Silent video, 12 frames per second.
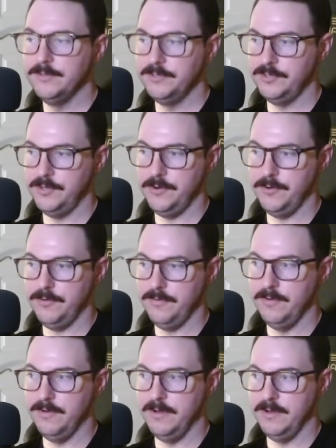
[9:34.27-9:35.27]
So
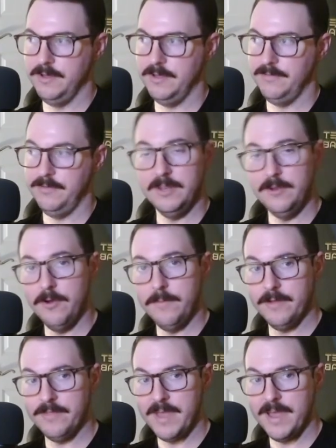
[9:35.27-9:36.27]
if you didn't know
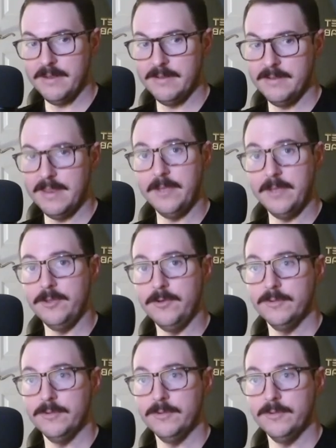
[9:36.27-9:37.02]
about that, now you do.